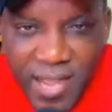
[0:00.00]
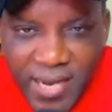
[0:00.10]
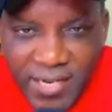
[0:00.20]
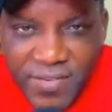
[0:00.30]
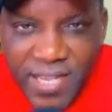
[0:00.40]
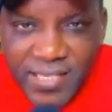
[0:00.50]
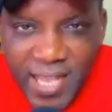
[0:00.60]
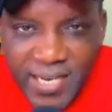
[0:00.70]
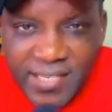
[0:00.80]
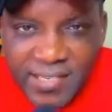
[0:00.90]
And if there's
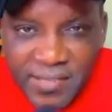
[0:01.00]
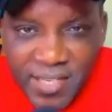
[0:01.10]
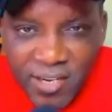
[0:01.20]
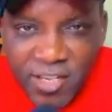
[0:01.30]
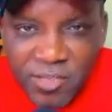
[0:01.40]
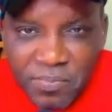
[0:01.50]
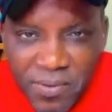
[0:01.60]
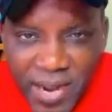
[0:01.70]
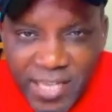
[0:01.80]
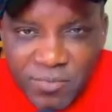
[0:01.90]
any serious
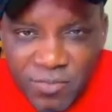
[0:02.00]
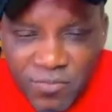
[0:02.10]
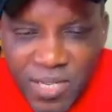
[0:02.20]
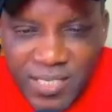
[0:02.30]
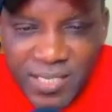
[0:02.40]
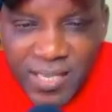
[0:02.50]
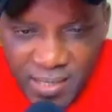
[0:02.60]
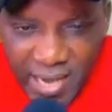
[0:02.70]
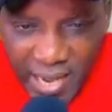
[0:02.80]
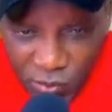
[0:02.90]
price movement,
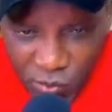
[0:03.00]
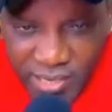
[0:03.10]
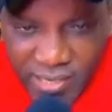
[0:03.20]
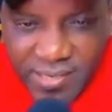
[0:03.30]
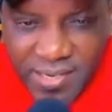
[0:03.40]
that's when